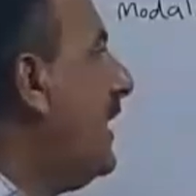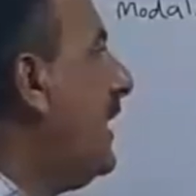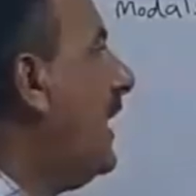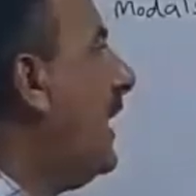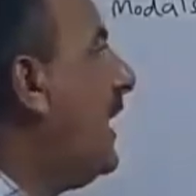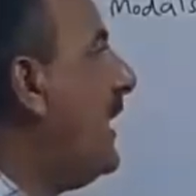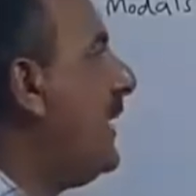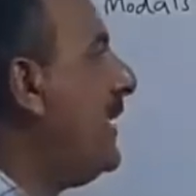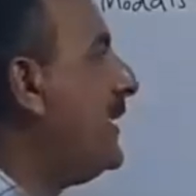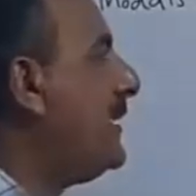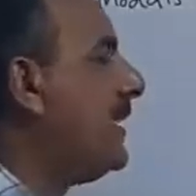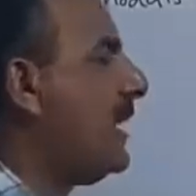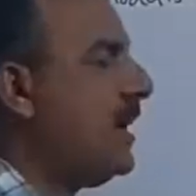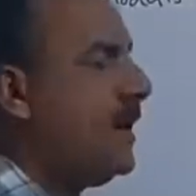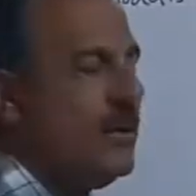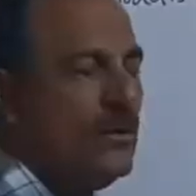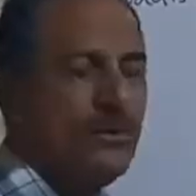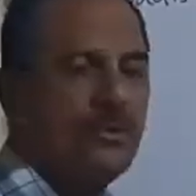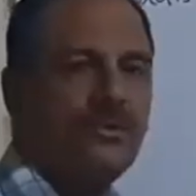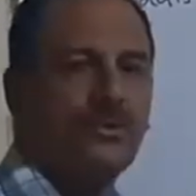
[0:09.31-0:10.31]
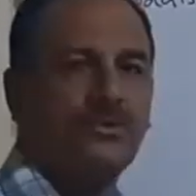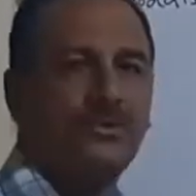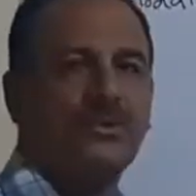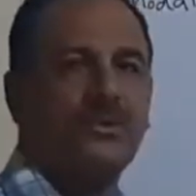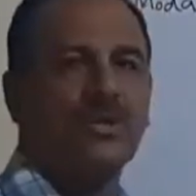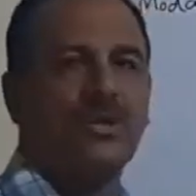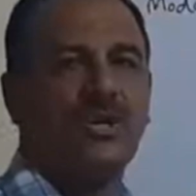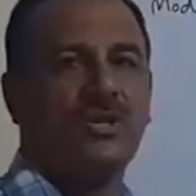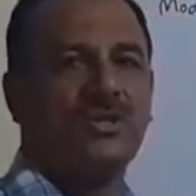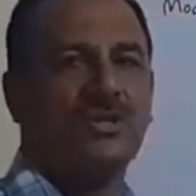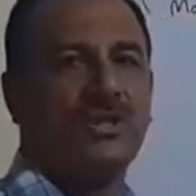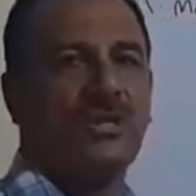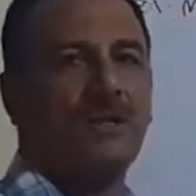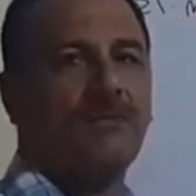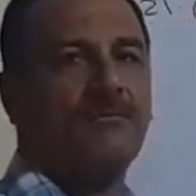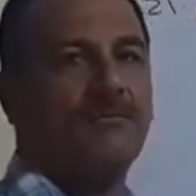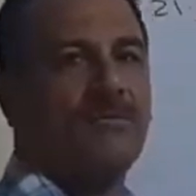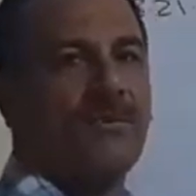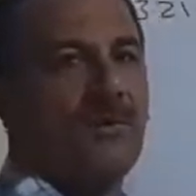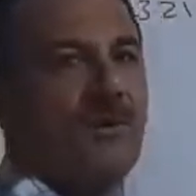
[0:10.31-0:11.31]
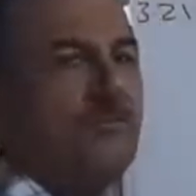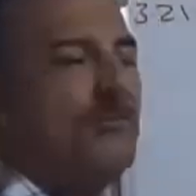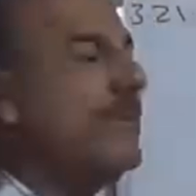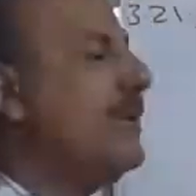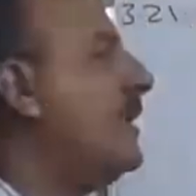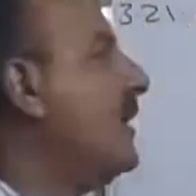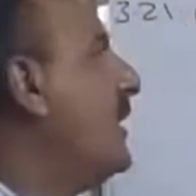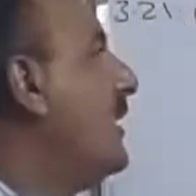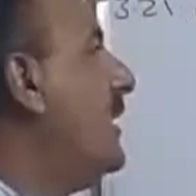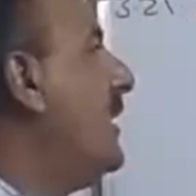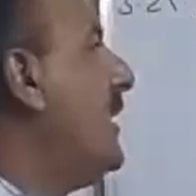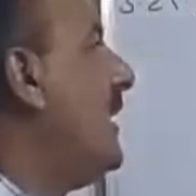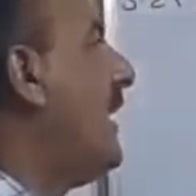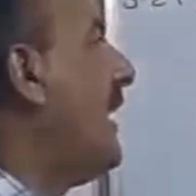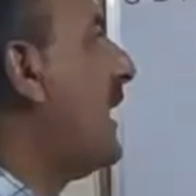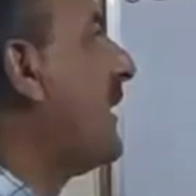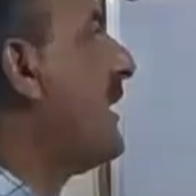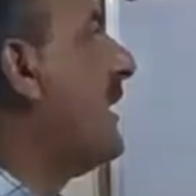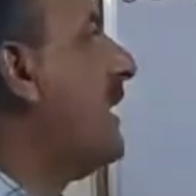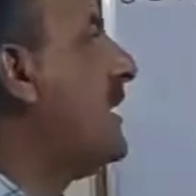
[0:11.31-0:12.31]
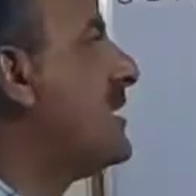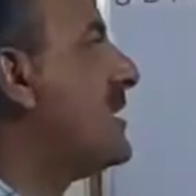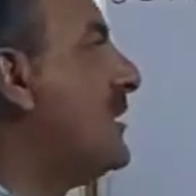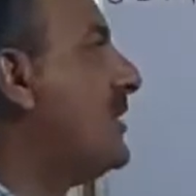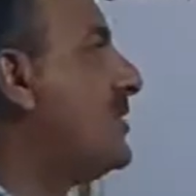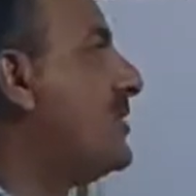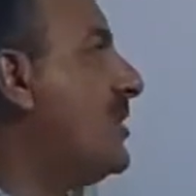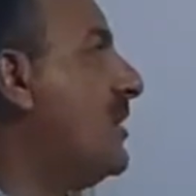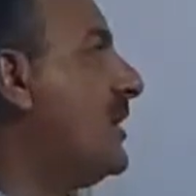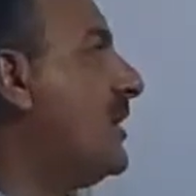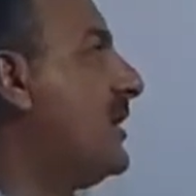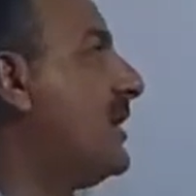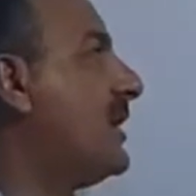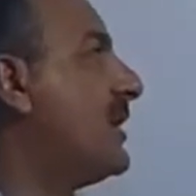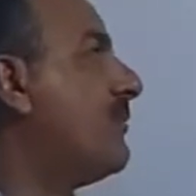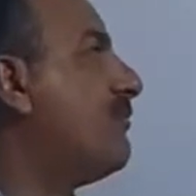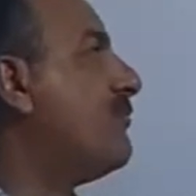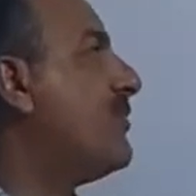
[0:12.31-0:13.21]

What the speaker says: and how do we change them from a case into another.